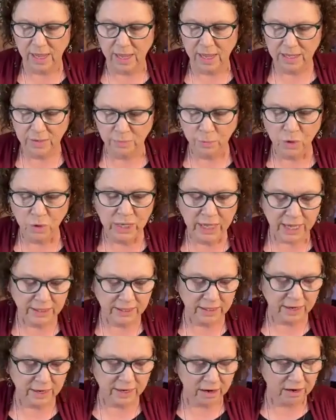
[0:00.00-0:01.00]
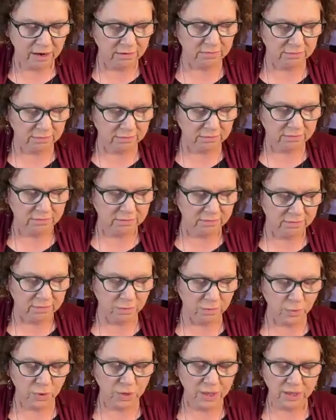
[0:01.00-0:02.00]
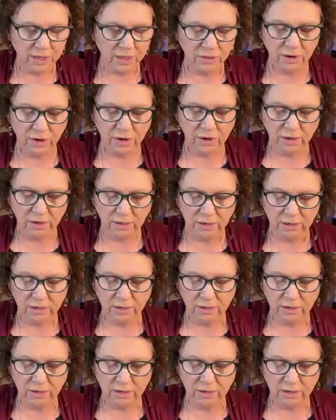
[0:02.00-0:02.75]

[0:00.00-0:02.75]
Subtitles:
And we'll get there. We'll get there.